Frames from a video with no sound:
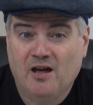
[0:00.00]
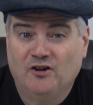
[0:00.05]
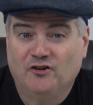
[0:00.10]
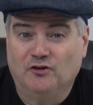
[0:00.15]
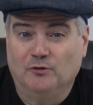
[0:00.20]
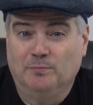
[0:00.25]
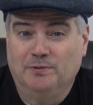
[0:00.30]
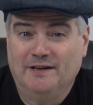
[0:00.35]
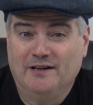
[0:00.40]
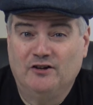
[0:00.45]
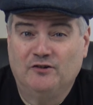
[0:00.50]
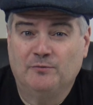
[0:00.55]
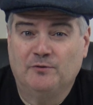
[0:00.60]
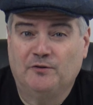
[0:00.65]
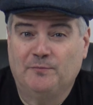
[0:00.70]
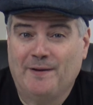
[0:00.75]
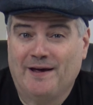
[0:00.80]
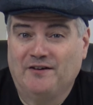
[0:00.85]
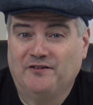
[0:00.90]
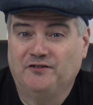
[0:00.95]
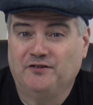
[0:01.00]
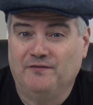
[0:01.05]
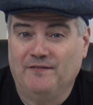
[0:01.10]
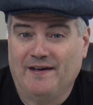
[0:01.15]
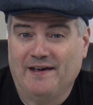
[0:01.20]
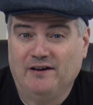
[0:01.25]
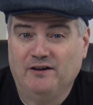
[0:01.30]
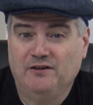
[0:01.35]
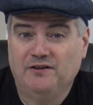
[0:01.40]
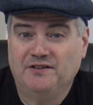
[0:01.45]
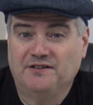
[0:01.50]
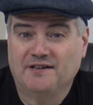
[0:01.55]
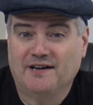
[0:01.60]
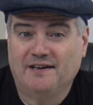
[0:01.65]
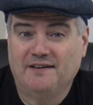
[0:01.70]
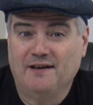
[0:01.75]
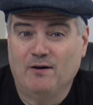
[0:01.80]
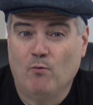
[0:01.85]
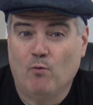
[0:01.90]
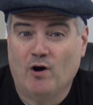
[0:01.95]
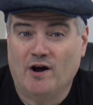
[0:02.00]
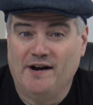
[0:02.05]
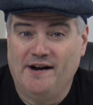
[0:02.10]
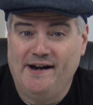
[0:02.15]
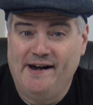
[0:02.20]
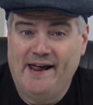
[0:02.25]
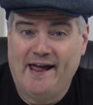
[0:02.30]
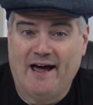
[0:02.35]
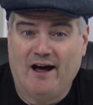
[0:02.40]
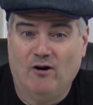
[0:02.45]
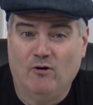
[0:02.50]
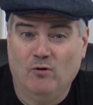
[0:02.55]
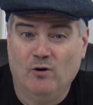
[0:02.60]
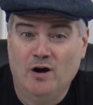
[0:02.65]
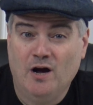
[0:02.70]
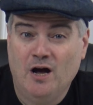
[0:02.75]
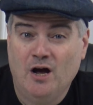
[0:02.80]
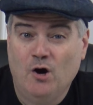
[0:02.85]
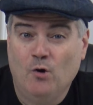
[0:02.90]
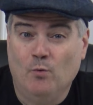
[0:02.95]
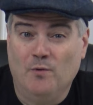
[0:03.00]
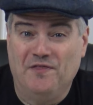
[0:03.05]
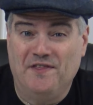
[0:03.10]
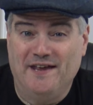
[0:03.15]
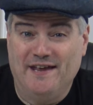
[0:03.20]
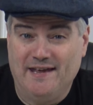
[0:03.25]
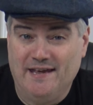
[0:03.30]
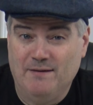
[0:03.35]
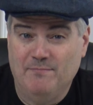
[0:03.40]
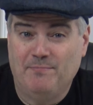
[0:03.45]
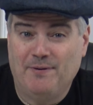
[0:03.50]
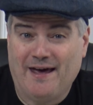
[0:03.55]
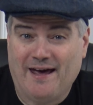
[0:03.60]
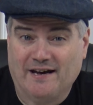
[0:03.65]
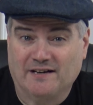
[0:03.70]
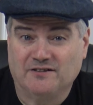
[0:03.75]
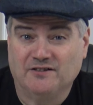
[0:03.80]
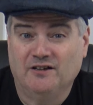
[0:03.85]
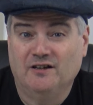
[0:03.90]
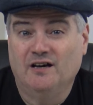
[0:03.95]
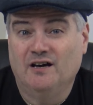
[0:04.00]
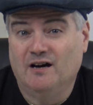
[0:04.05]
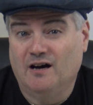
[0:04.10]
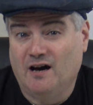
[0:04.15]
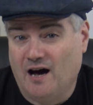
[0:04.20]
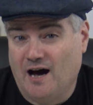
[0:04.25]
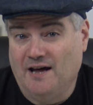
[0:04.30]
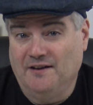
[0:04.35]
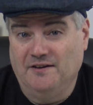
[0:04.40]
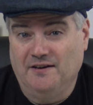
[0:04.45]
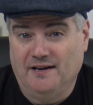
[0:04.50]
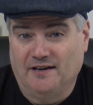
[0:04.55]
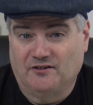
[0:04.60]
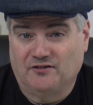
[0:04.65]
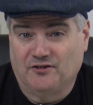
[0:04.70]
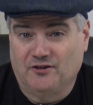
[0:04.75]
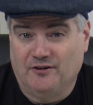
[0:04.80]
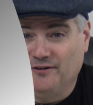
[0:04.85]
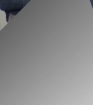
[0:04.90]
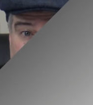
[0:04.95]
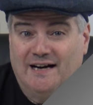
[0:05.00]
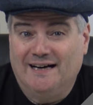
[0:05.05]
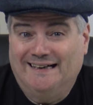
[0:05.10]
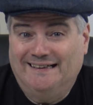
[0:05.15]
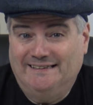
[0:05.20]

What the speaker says: So players must balance the value of the tile they want now with the impact on the next turn.